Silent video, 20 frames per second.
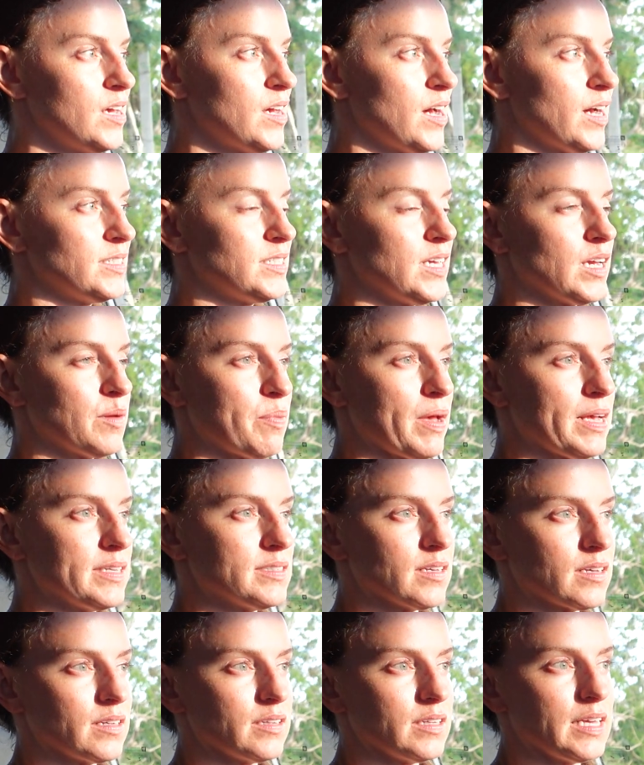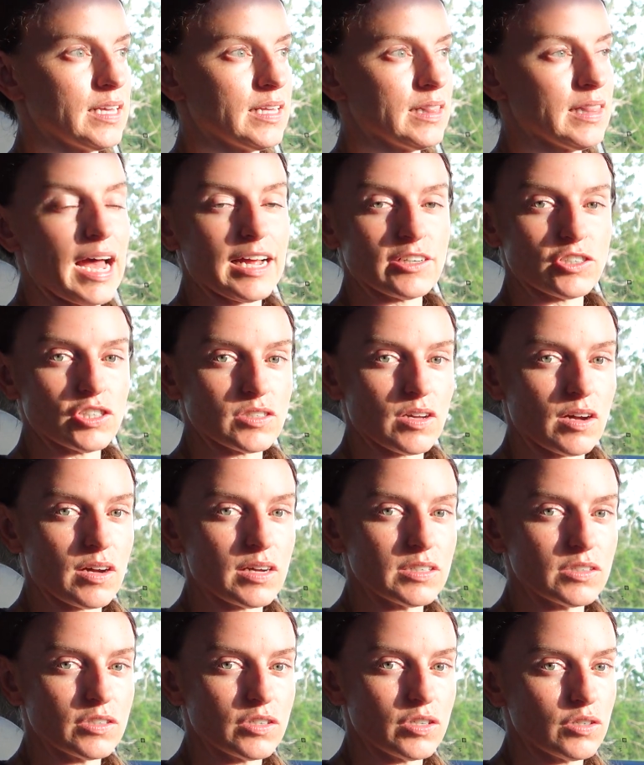A tick basically latches
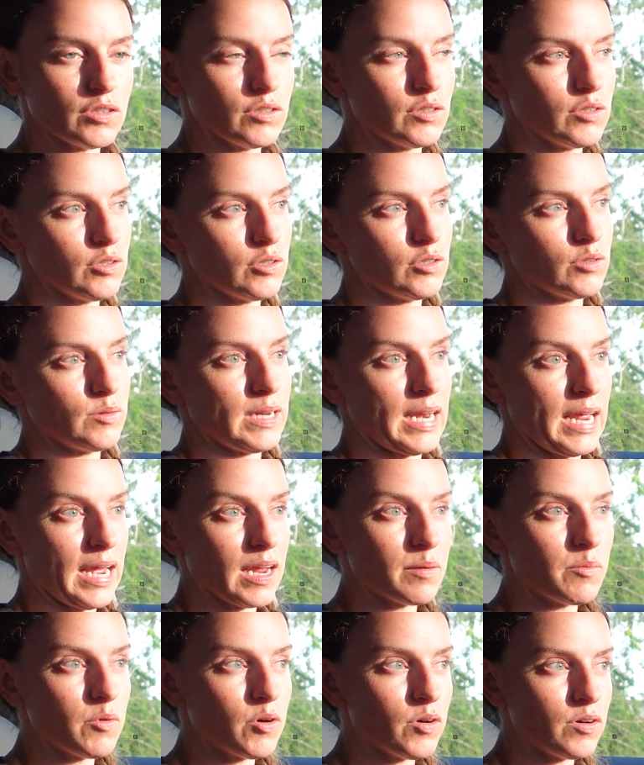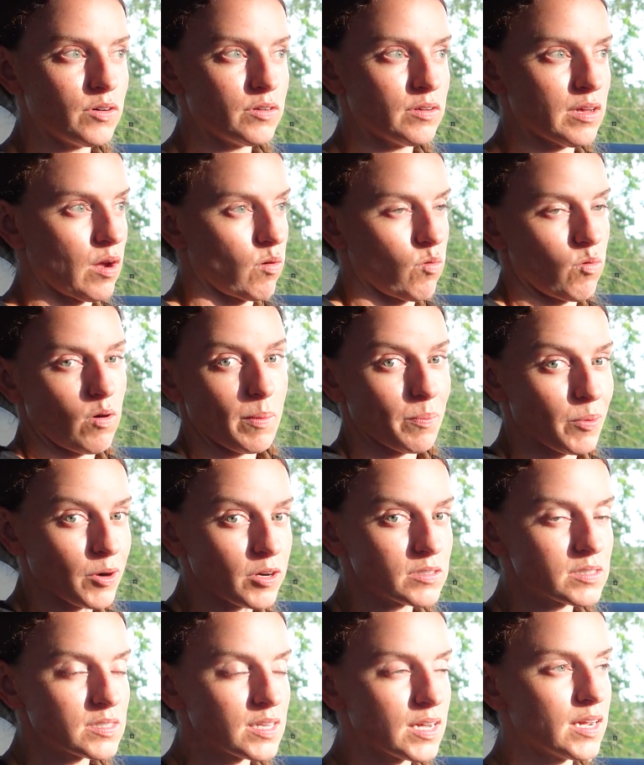on to an animal or a
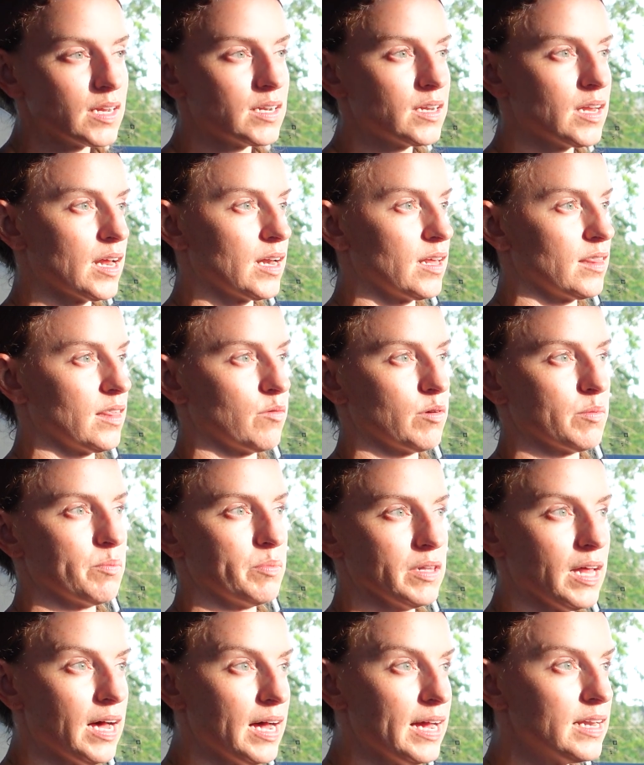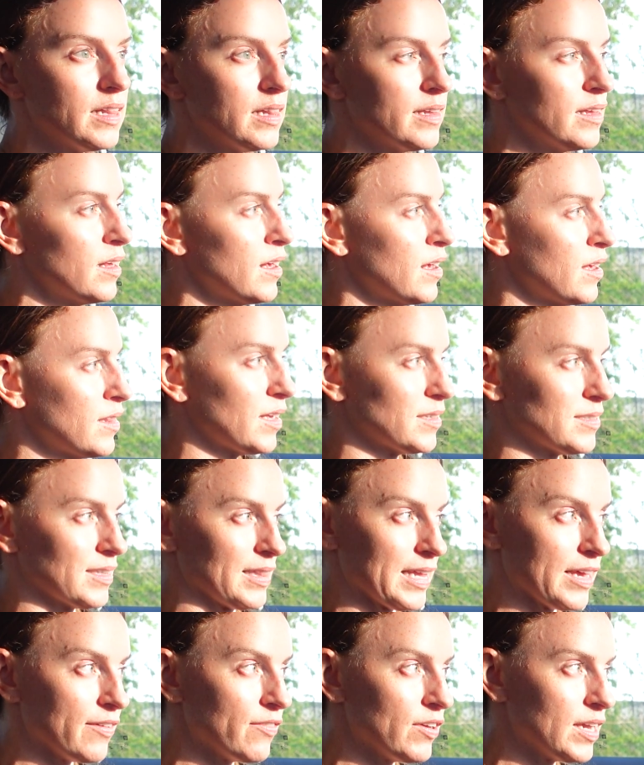person, anything with blood that's
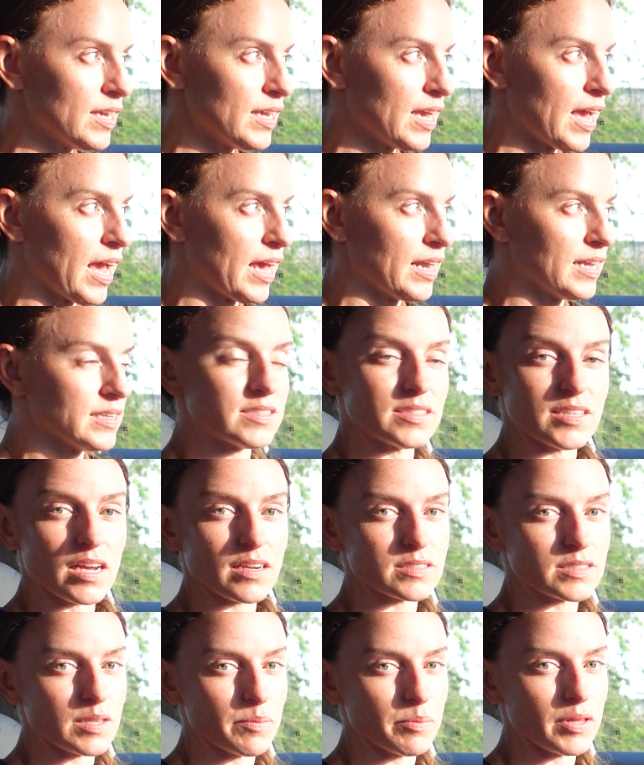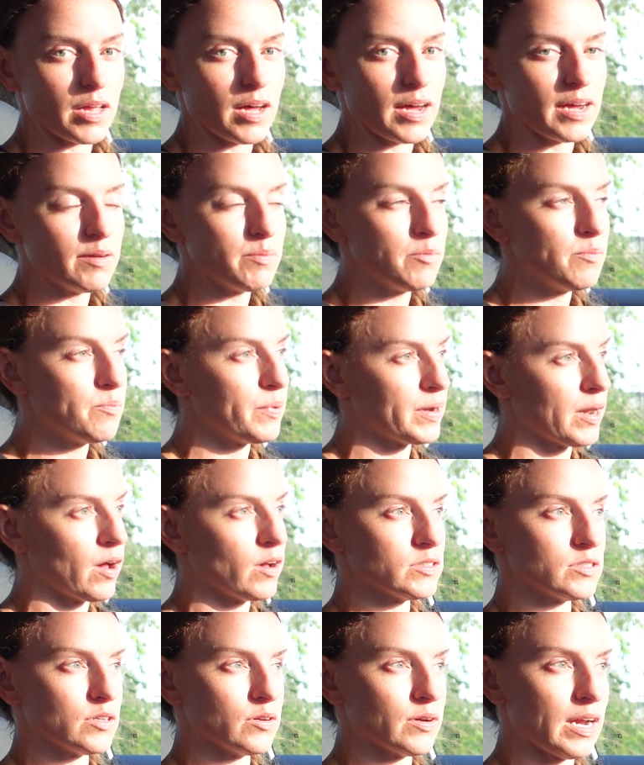living, and it sucks the blood, but
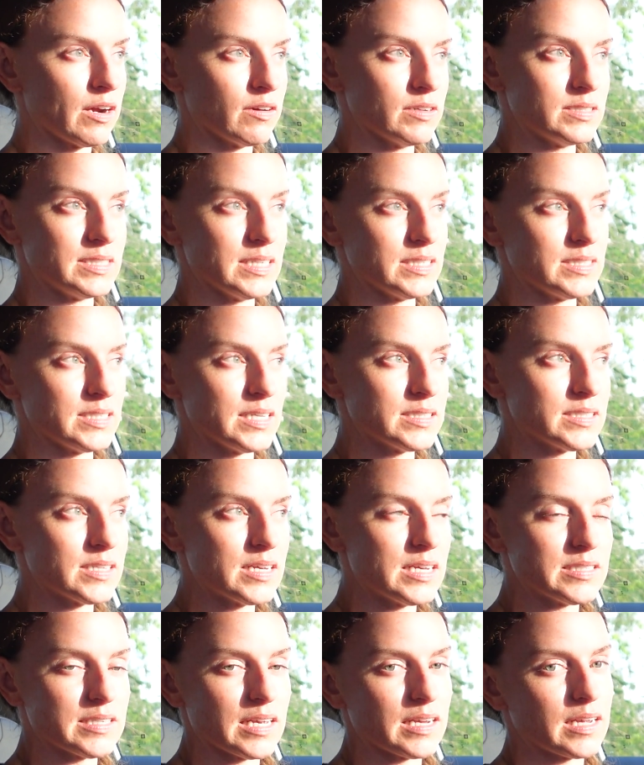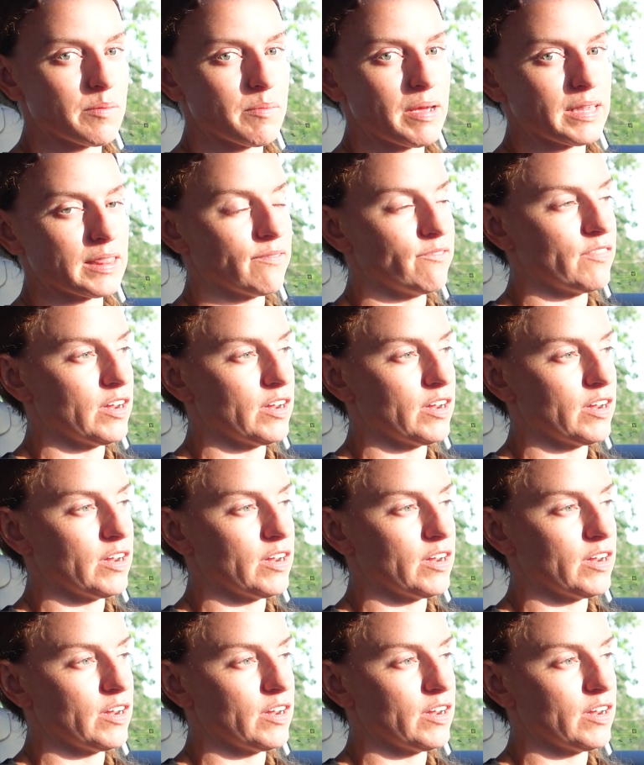also carries diseases and can make them